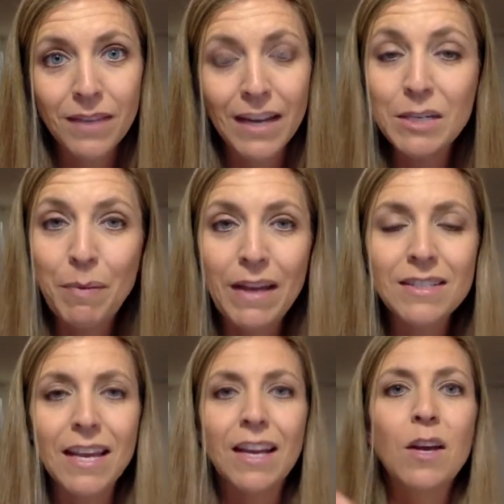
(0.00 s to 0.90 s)
It
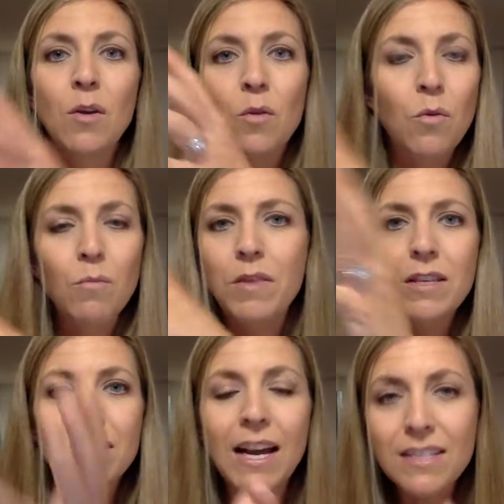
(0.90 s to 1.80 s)
depends, like
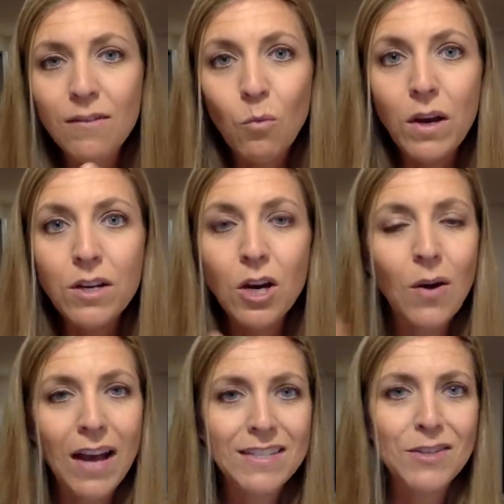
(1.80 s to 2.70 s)
the size of
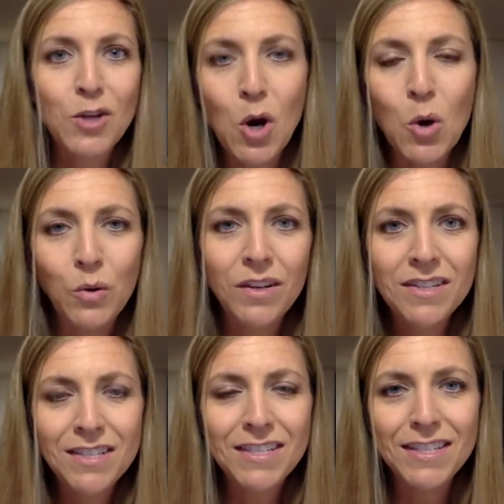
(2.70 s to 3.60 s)
window has its own
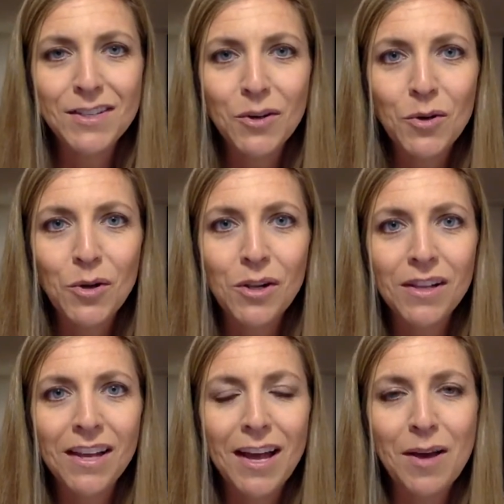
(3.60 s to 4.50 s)

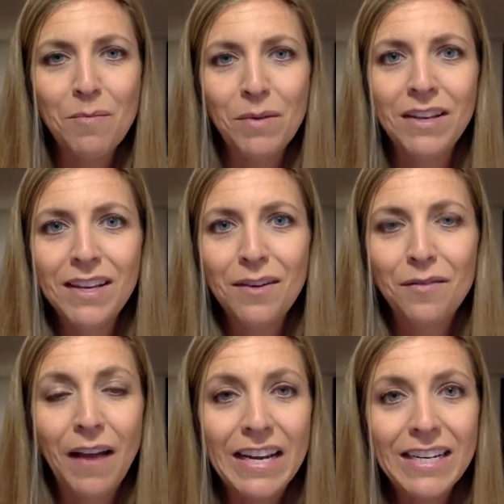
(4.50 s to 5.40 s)
statistical
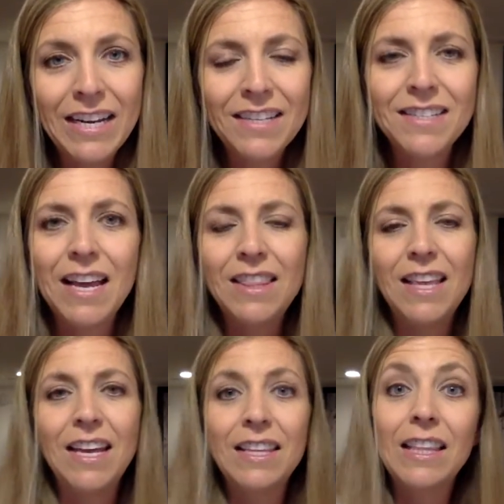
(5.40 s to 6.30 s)
findings, and
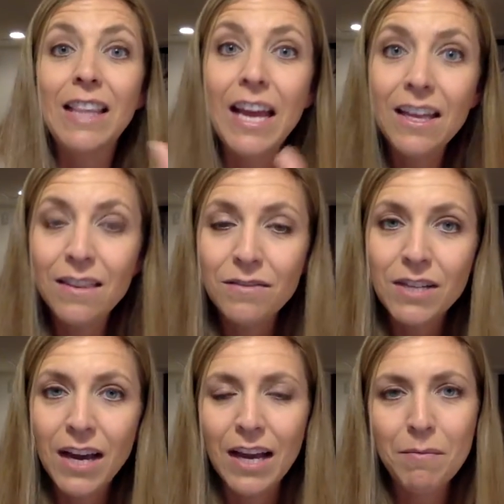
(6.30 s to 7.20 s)
then the length of
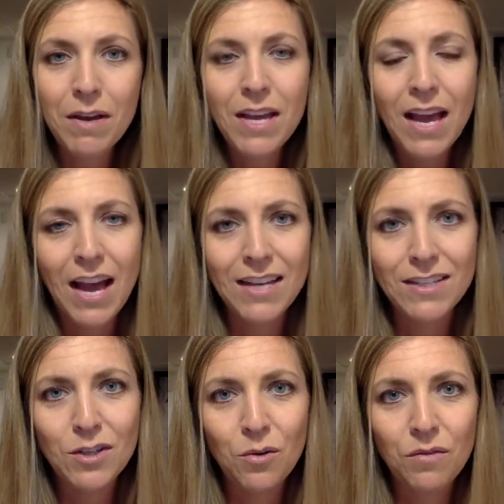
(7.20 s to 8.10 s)
time
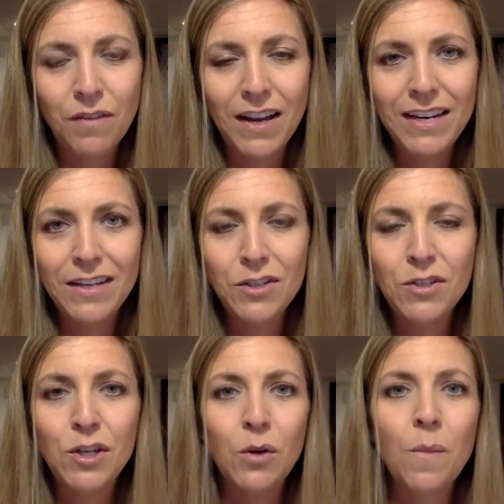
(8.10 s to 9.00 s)
has its own
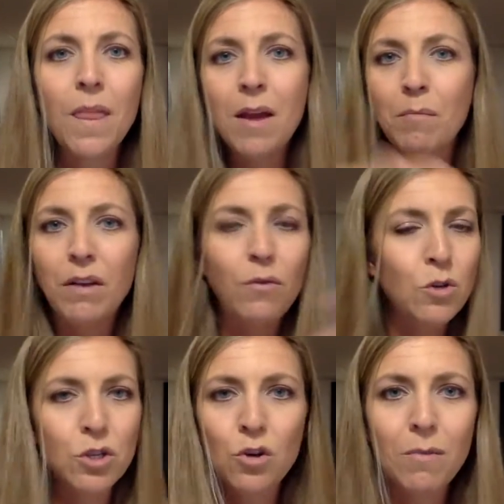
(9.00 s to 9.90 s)
findings too. But if you
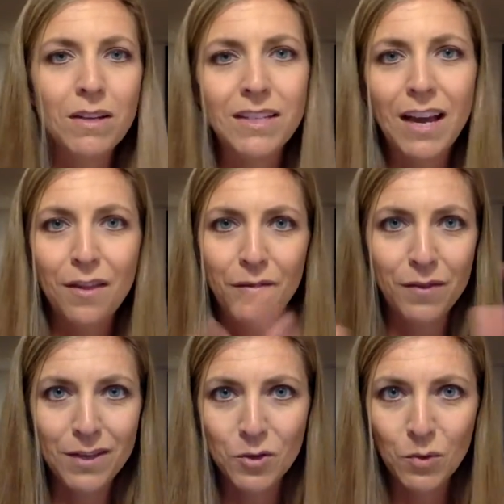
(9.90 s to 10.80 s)
just throw them all together
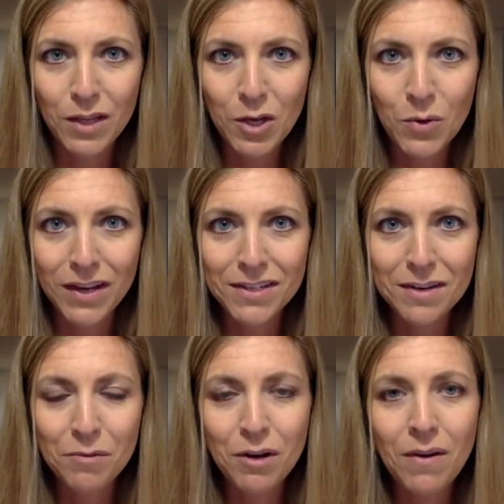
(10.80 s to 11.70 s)
for this really quick
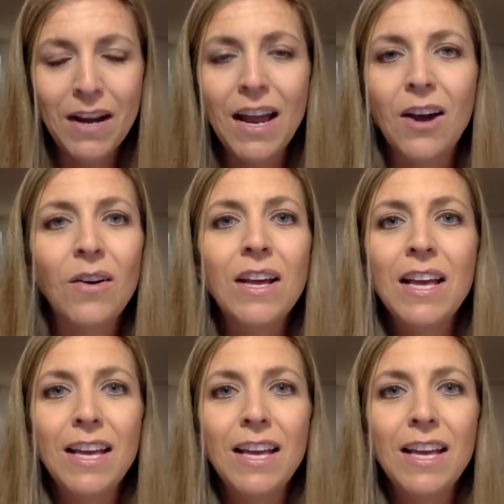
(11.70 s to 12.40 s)
summary right now,